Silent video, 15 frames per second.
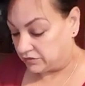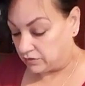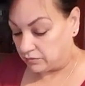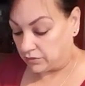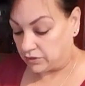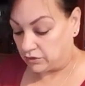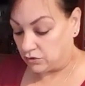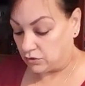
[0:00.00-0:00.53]
So
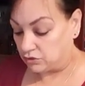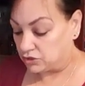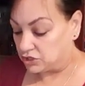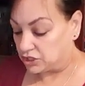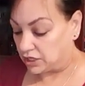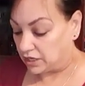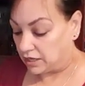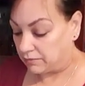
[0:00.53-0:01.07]
I'm gonna go
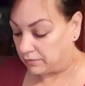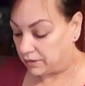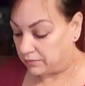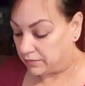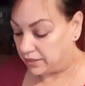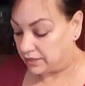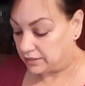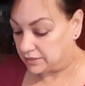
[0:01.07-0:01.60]
check on my
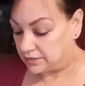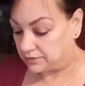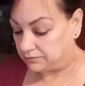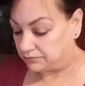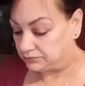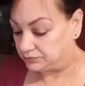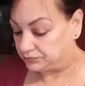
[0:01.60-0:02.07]
meat,